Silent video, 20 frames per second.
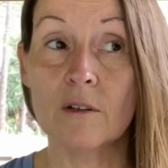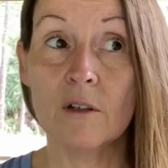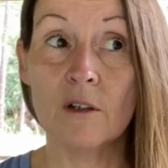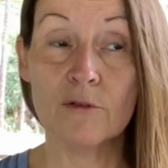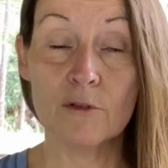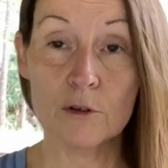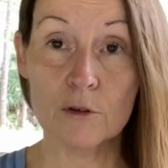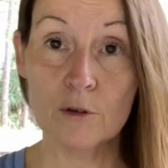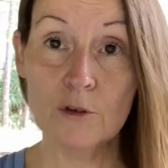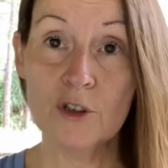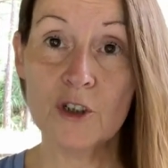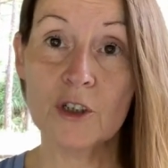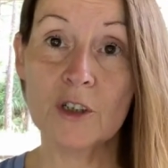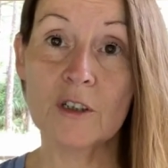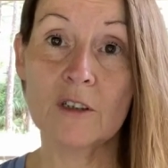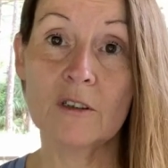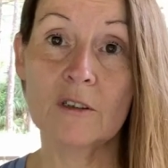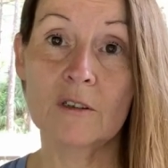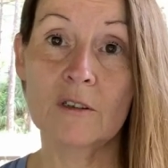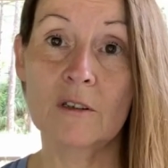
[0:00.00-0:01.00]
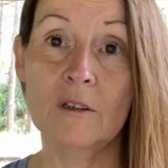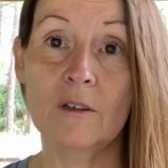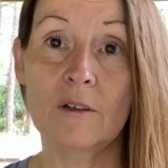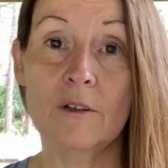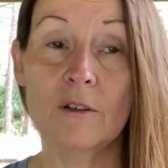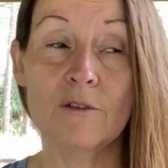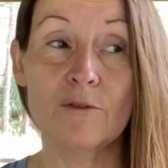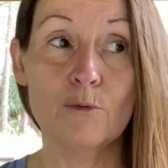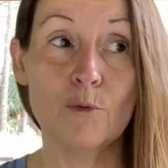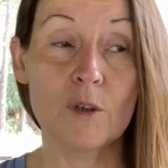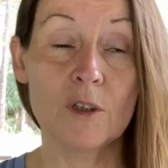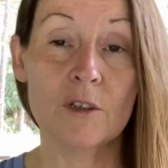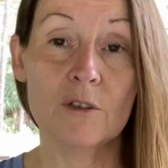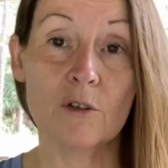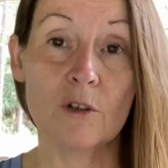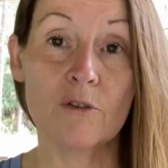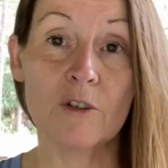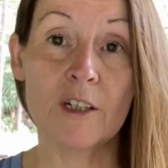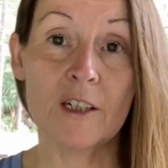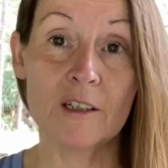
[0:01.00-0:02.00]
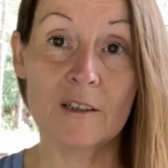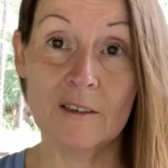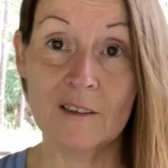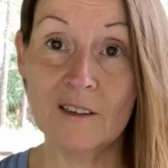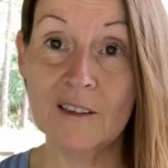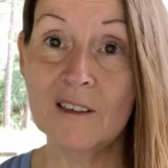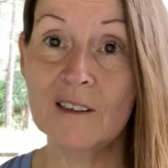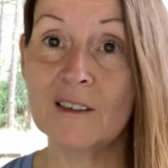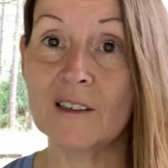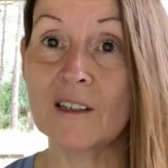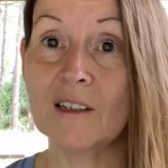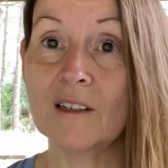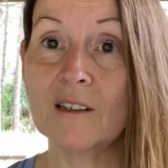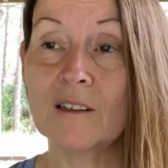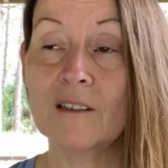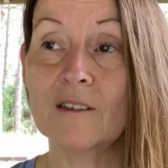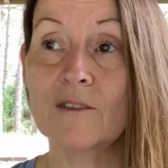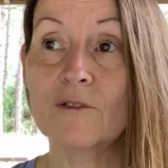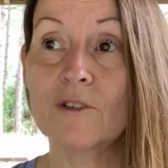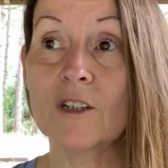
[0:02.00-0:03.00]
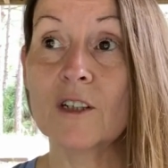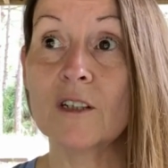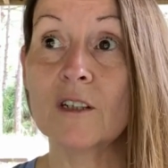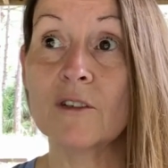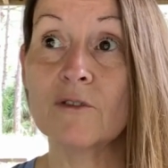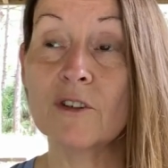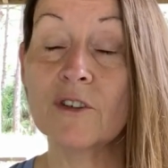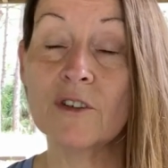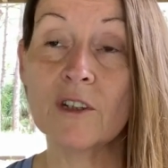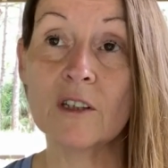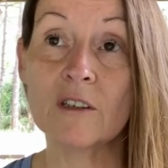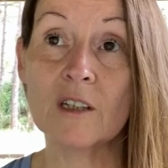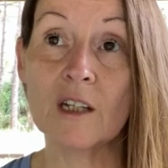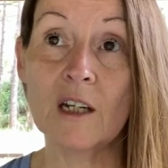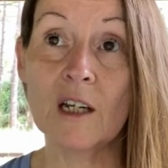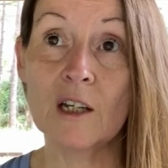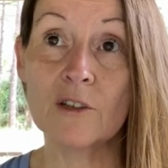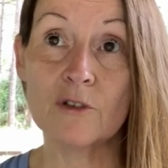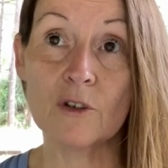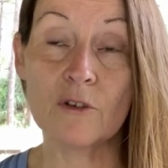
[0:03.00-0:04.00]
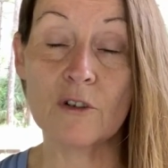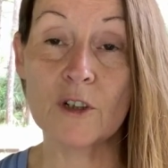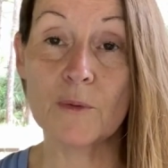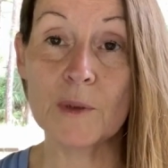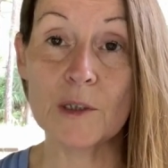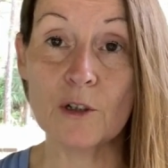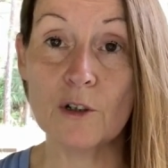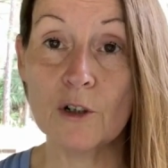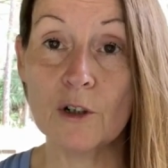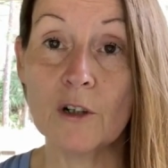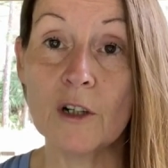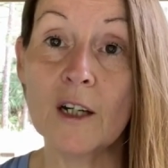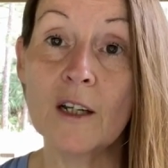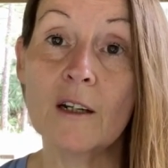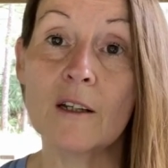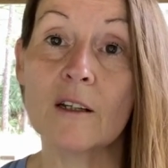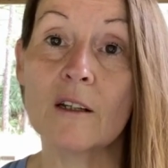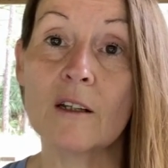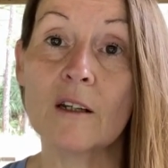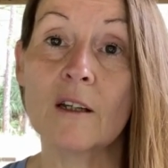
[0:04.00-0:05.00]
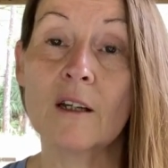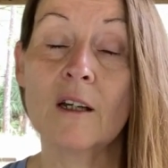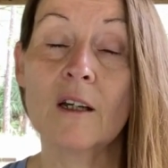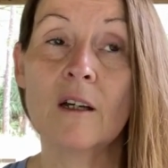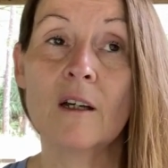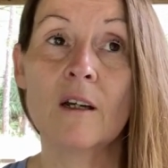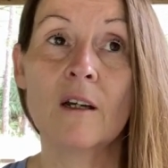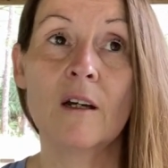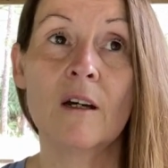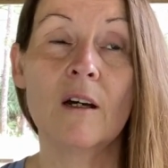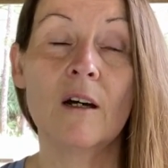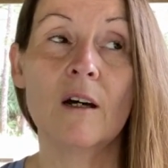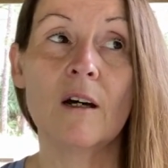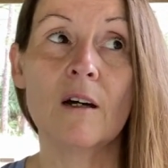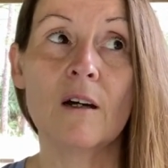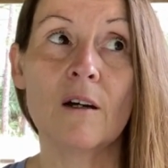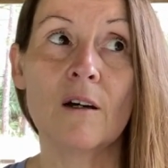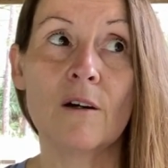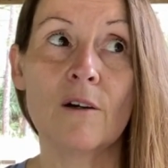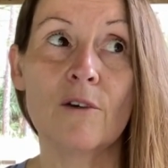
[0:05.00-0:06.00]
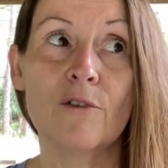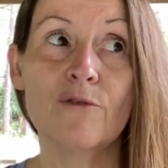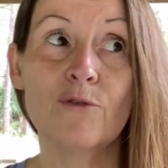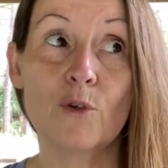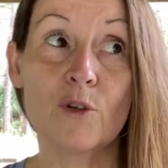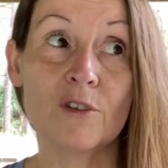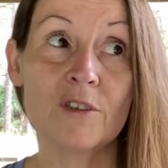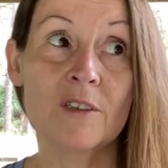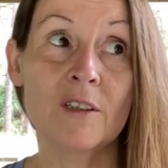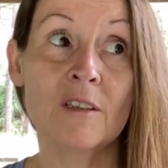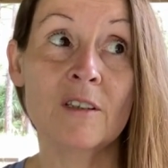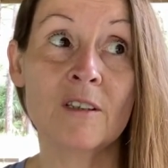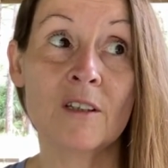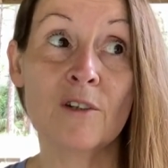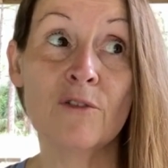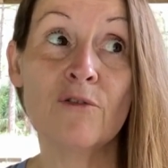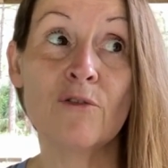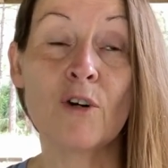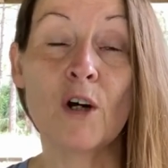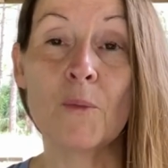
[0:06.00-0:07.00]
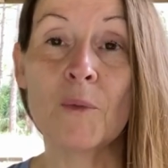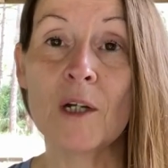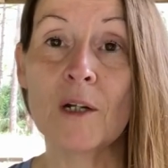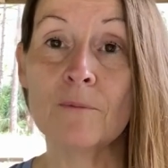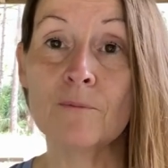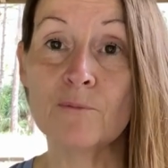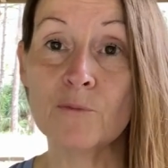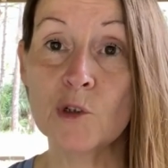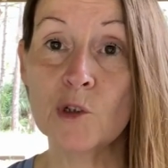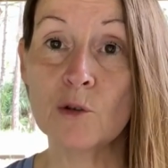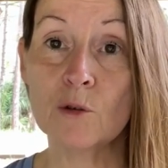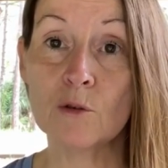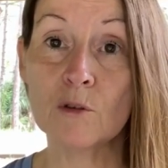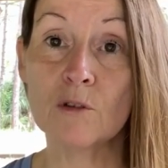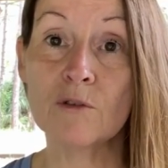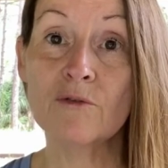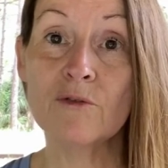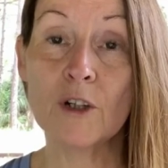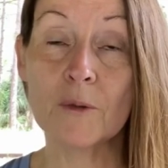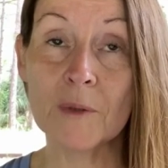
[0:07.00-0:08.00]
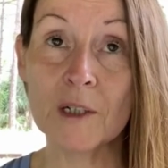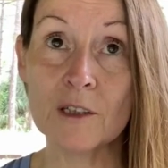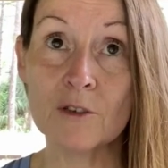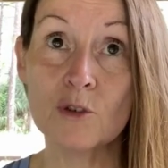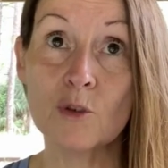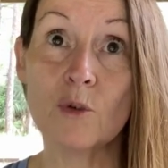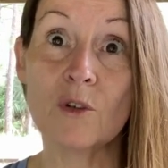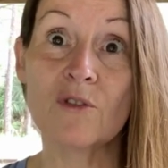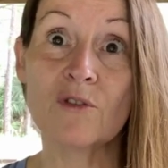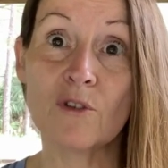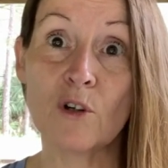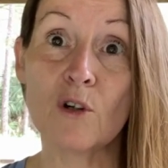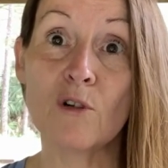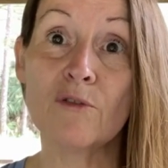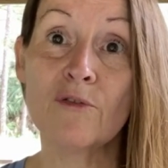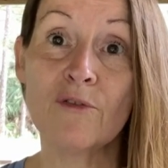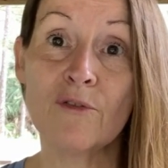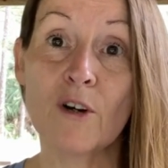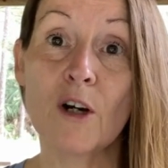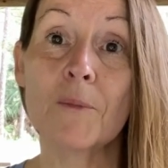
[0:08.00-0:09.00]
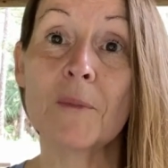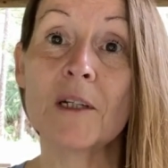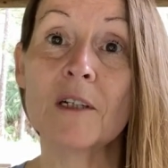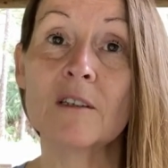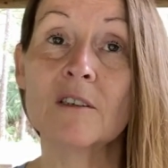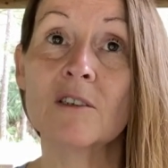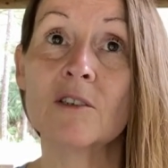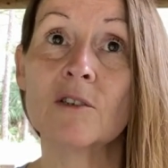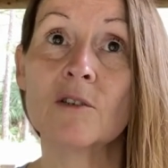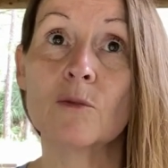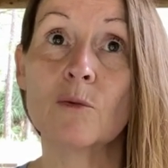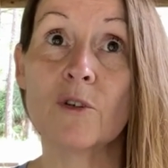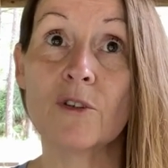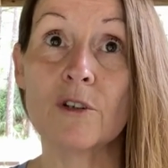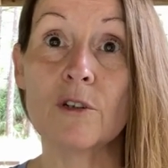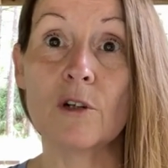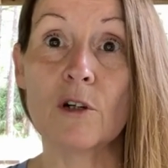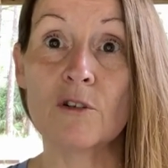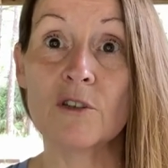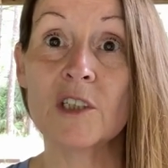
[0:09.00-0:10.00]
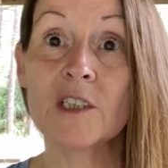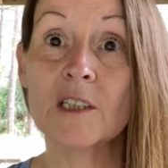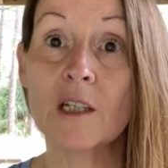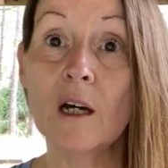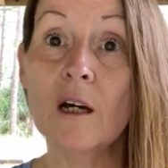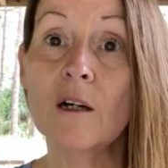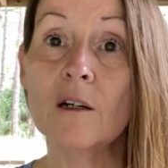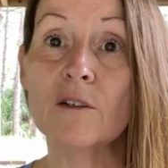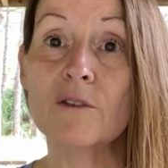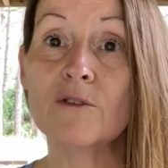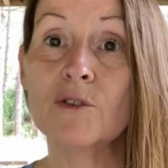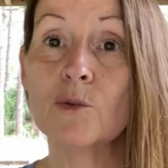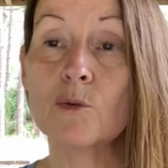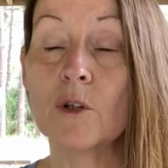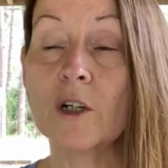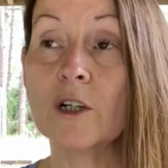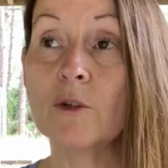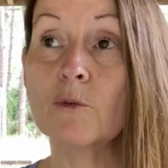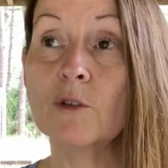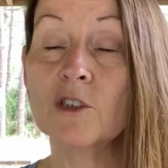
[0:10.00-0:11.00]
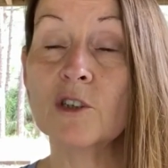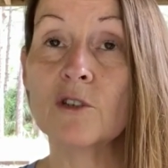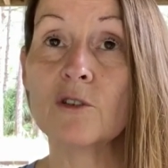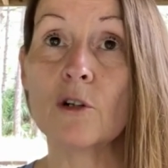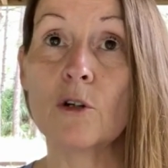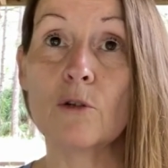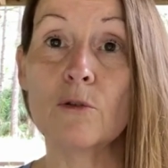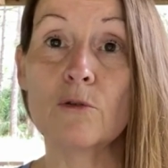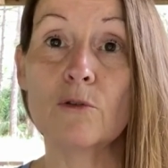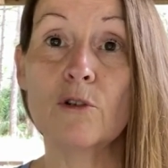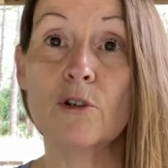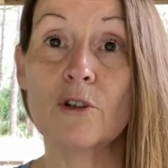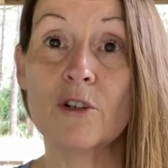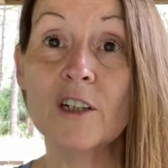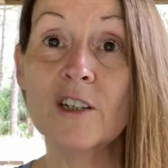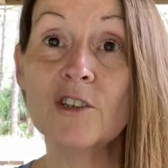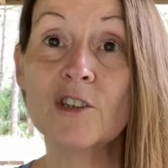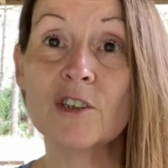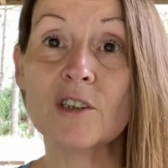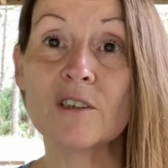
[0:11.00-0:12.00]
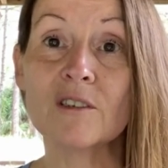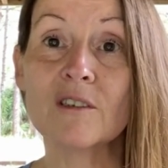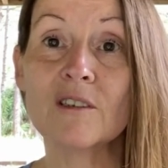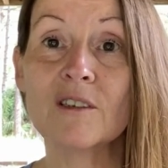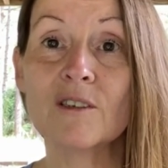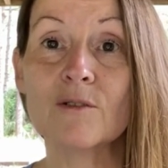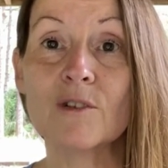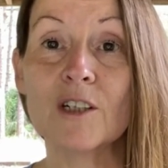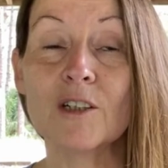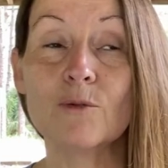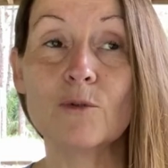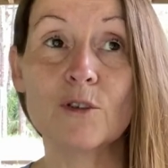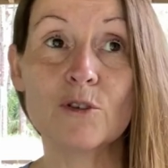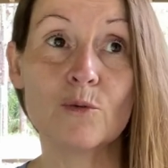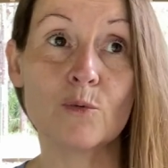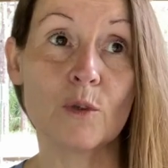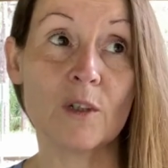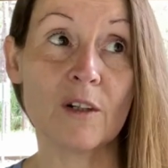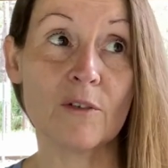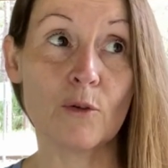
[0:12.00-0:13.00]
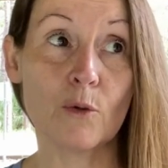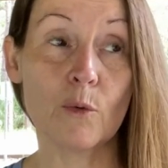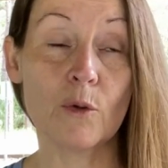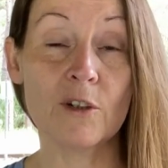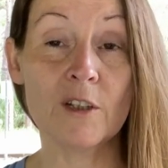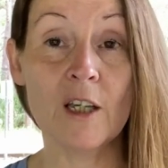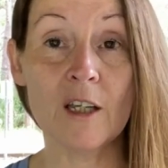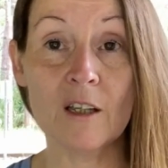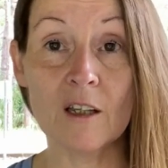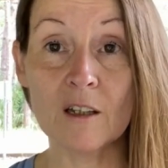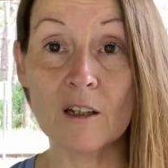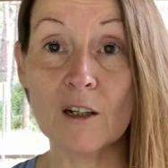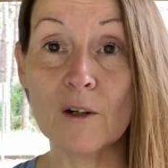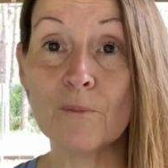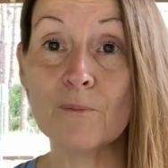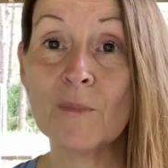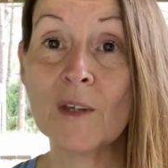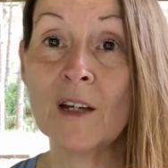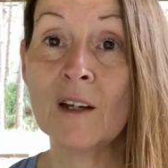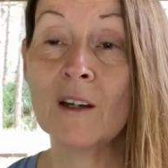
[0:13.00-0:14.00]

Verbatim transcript: evolution of what is already existing, right? Everything that has already been created uh, for us to see from it and to learn from it and to evolve from it within ourselves, right? Which is our own creations, right? Which whatever we're taking up